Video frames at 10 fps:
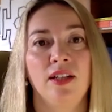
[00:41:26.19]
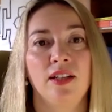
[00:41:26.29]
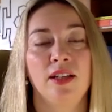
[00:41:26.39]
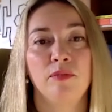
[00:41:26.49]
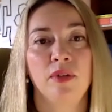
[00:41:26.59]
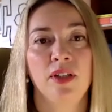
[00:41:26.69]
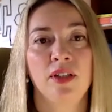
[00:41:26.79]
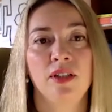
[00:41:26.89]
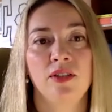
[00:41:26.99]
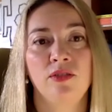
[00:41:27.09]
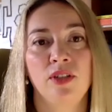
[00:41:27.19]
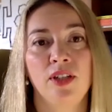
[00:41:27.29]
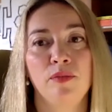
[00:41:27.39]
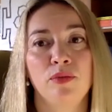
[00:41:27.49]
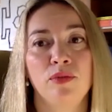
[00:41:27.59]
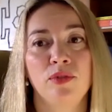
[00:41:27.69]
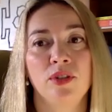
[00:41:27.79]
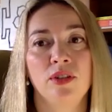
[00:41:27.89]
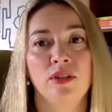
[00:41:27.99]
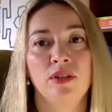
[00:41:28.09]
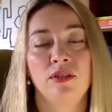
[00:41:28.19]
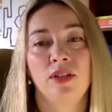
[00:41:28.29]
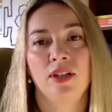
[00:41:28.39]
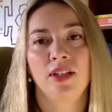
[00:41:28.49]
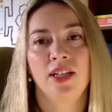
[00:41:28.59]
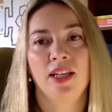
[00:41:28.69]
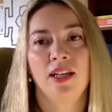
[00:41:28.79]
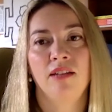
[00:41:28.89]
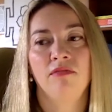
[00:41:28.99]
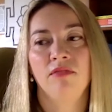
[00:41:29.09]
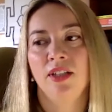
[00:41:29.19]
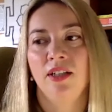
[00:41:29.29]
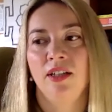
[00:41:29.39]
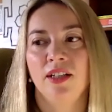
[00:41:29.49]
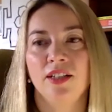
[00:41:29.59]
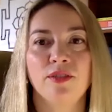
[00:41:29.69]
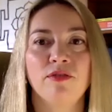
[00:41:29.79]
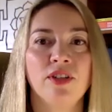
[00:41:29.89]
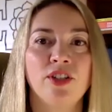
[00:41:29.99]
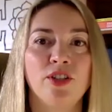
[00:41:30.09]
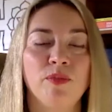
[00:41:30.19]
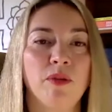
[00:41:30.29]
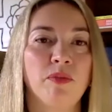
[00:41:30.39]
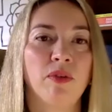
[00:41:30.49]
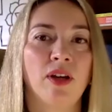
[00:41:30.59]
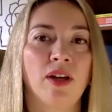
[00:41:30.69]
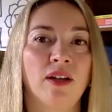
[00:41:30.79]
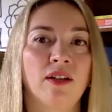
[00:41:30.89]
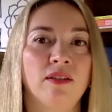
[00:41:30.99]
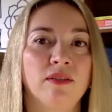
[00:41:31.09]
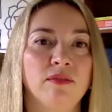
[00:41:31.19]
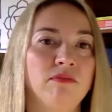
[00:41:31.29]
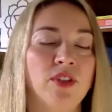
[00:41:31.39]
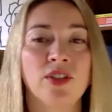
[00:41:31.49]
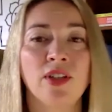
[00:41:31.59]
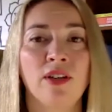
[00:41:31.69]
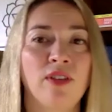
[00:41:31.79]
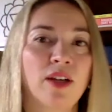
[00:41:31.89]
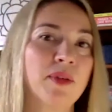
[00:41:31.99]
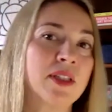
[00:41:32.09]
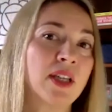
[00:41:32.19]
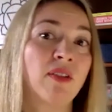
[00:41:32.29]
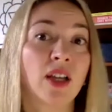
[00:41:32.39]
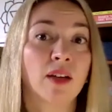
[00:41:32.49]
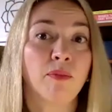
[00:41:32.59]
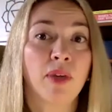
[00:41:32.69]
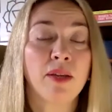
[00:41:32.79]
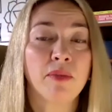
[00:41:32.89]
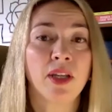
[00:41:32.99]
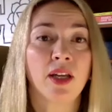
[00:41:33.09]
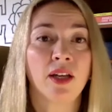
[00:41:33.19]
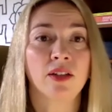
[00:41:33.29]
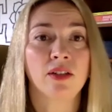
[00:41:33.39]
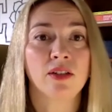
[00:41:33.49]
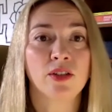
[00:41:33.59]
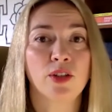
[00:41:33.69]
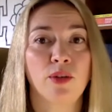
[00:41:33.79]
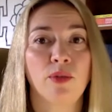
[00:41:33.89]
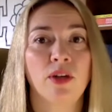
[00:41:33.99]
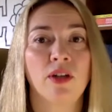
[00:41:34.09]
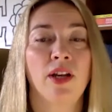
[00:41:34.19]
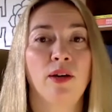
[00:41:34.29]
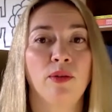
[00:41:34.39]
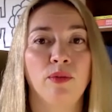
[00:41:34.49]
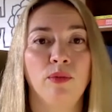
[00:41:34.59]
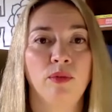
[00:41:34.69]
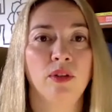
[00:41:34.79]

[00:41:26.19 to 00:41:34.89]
them. And it's really important that they can reach to people like yourself, like myself, like many others who are now